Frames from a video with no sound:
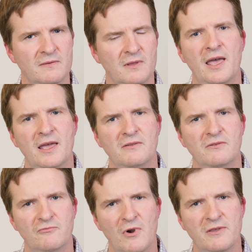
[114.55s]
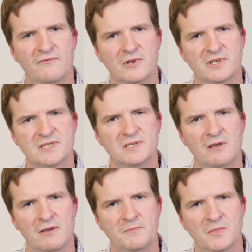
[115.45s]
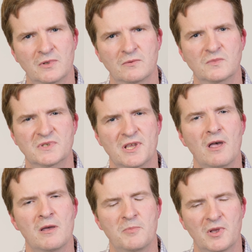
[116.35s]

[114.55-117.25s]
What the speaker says: and the right first time was up